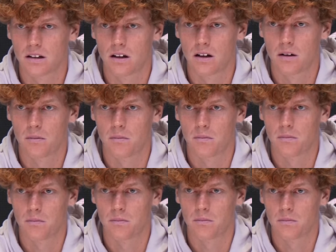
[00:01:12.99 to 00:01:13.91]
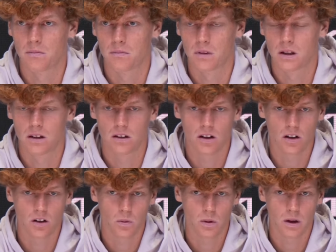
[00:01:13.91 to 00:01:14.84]
But in
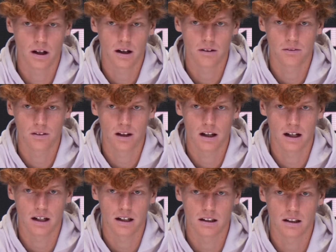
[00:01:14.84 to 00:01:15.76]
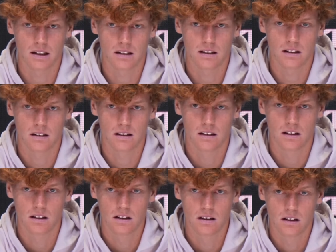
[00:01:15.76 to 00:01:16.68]
another way, I feel like that
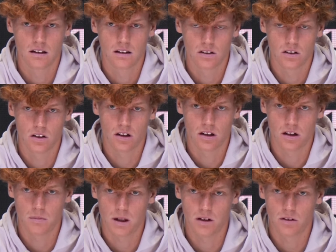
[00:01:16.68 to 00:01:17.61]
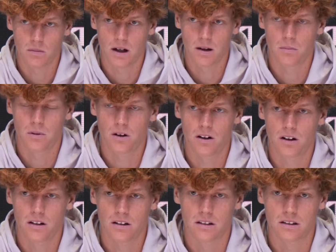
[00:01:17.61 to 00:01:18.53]
talking about my
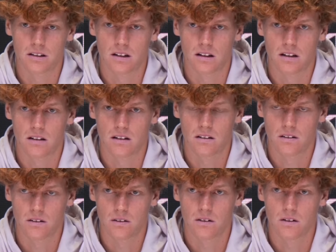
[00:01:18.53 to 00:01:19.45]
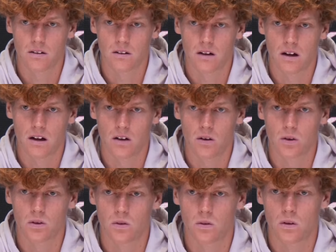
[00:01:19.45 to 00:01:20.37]
part is that I
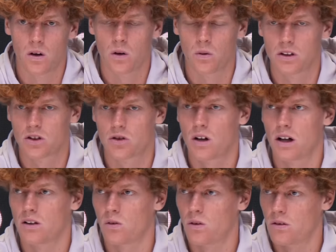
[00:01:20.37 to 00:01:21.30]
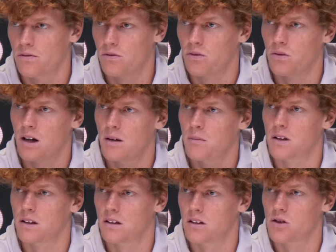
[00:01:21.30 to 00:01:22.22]
always try to learn from them,
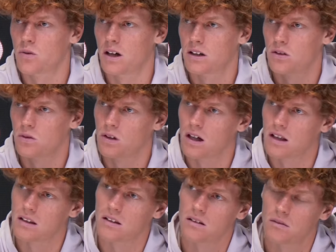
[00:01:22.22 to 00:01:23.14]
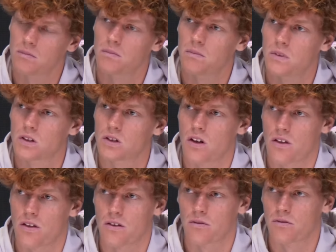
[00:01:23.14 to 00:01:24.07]
and then trying to get
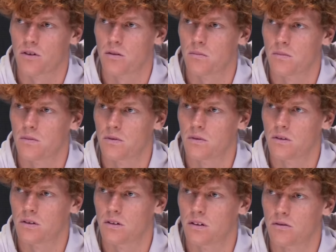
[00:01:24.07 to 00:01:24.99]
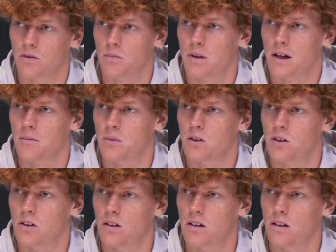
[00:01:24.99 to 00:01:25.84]
something from them, no?